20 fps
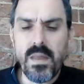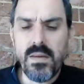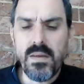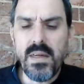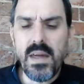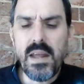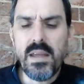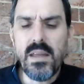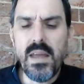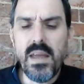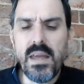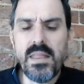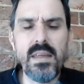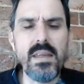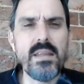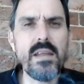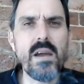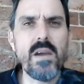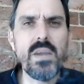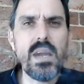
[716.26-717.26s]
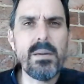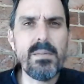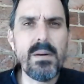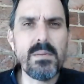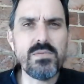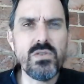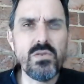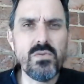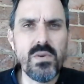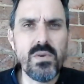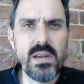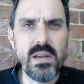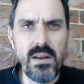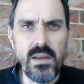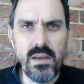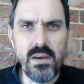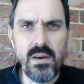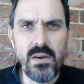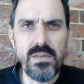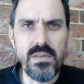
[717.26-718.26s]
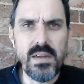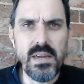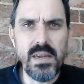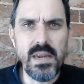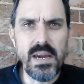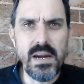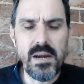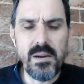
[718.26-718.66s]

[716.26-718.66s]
they don't come up too regularly on the